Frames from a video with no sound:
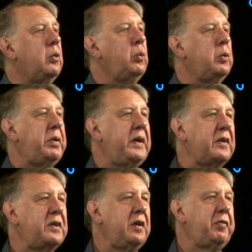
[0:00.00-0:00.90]
will be
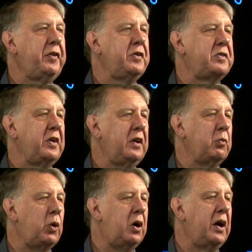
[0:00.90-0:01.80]
the difference in
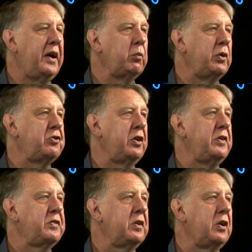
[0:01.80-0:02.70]
y, which
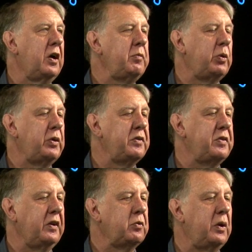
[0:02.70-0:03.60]
is
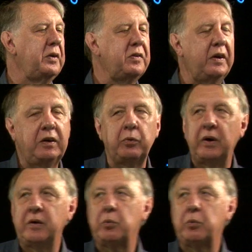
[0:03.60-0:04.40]
9.61 take away